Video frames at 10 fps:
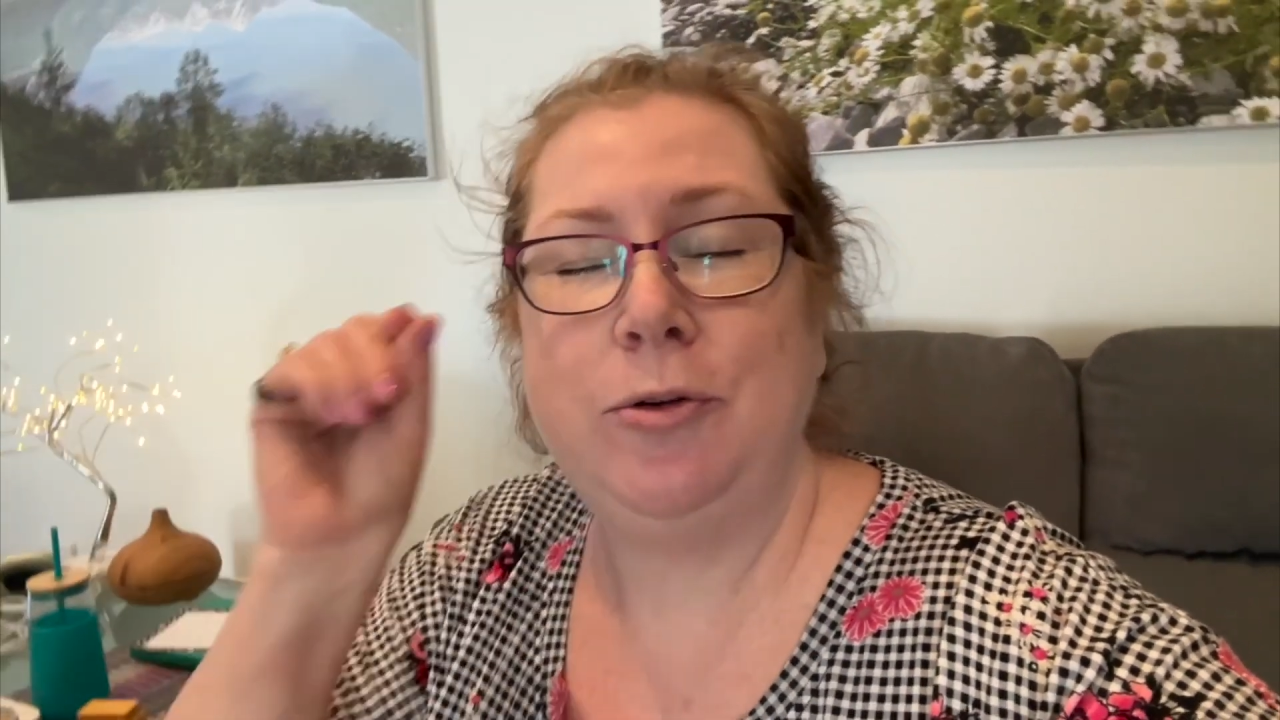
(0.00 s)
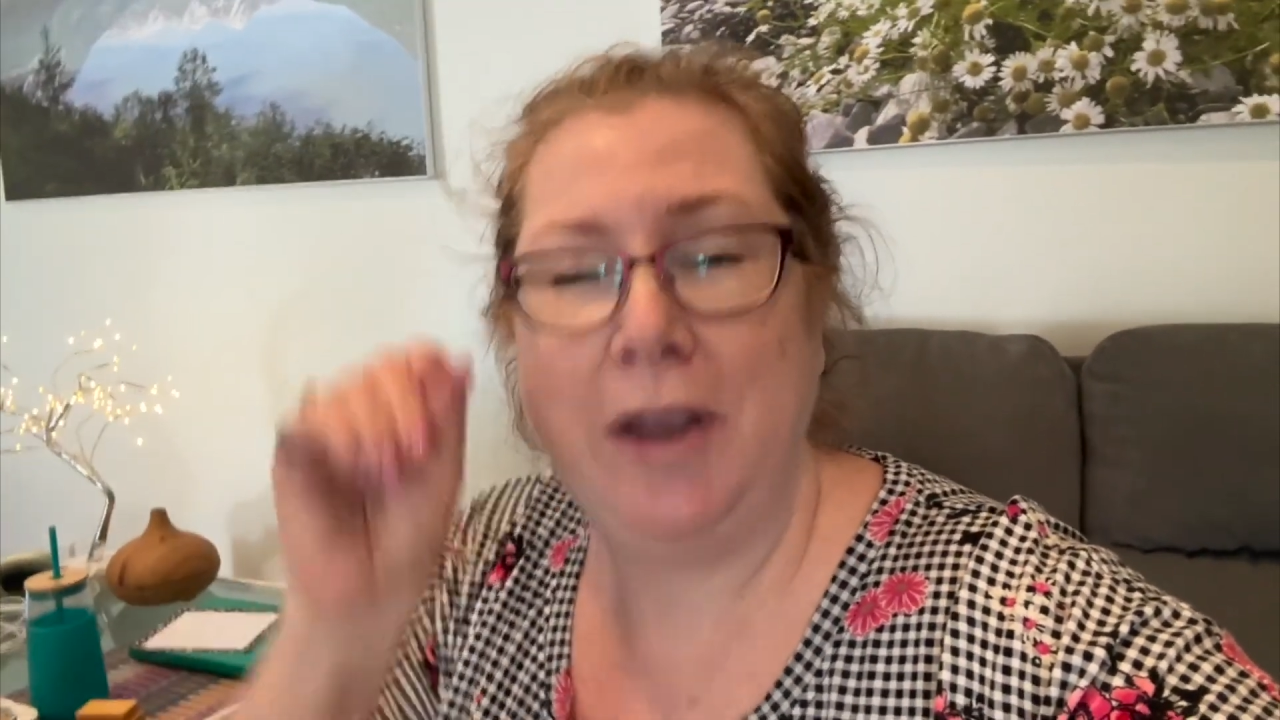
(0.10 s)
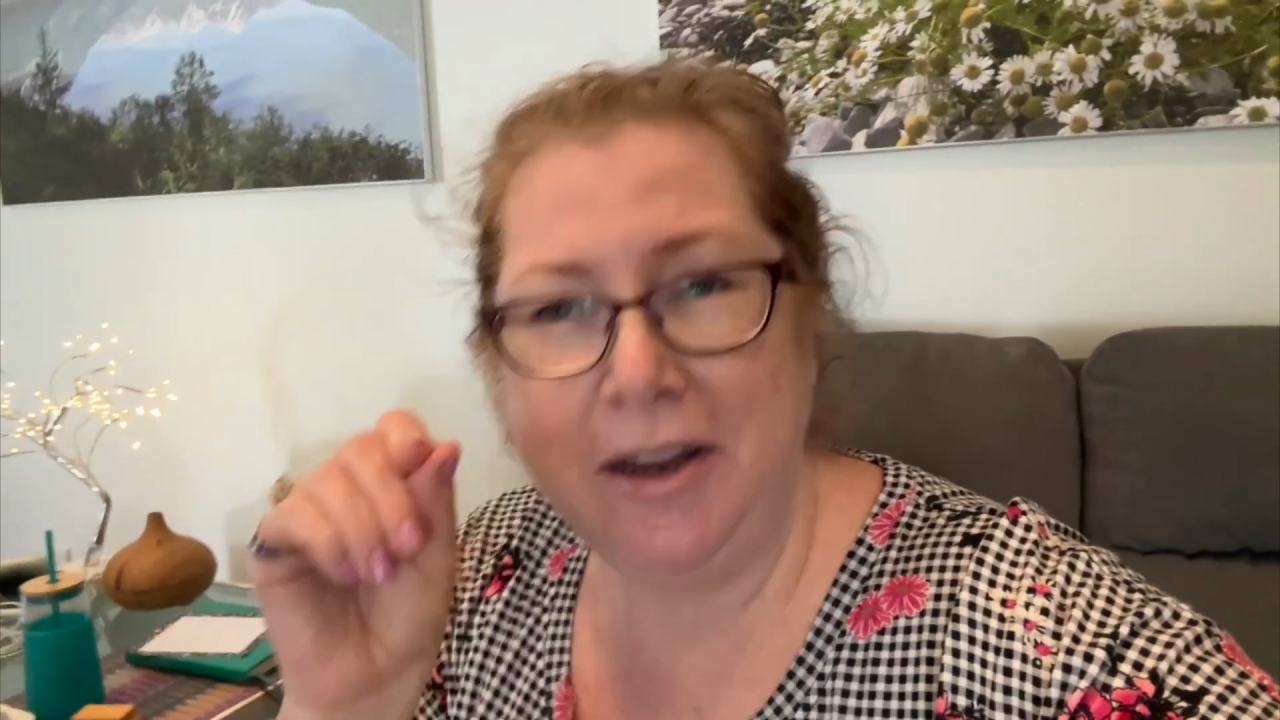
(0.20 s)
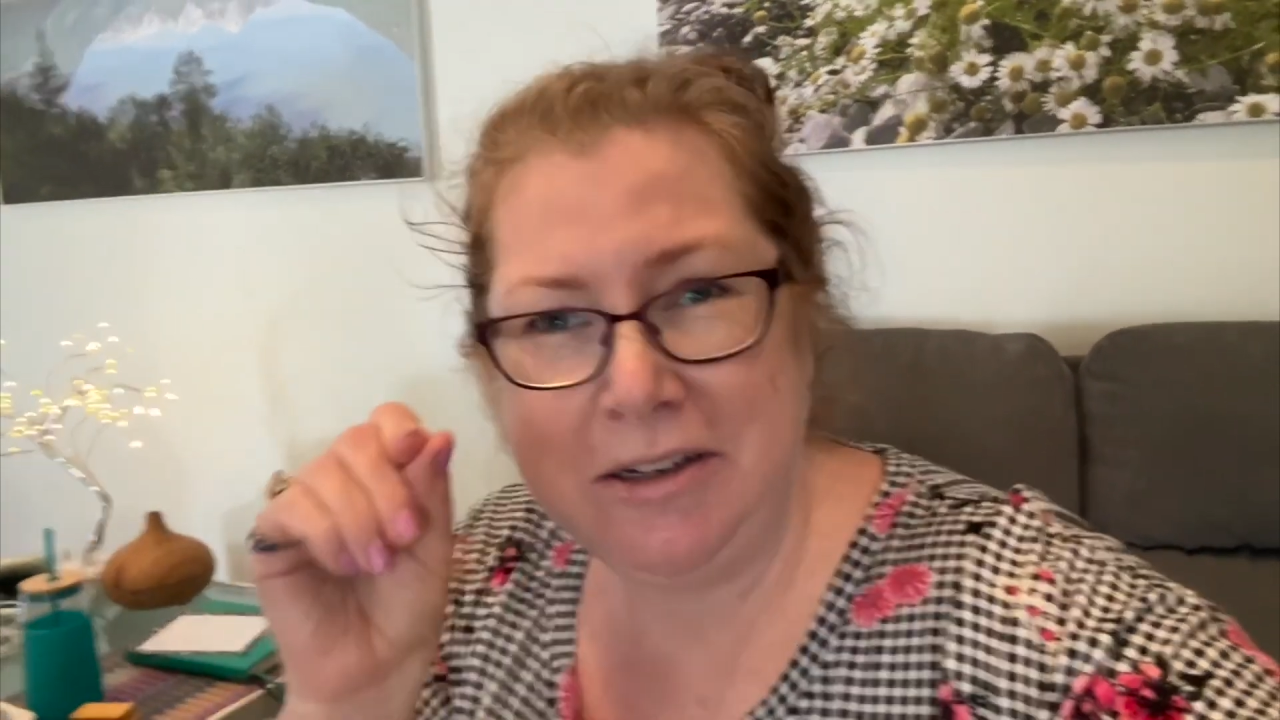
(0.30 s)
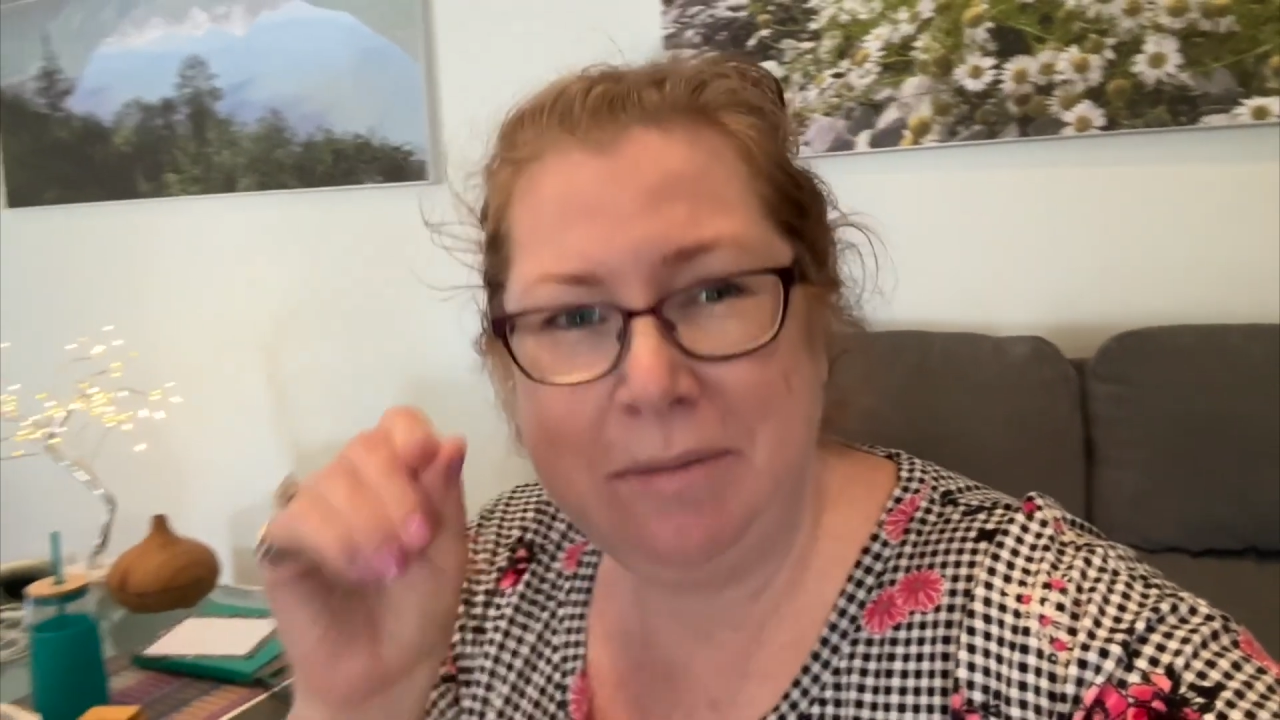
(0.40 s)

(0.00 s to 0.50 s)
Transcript: yet,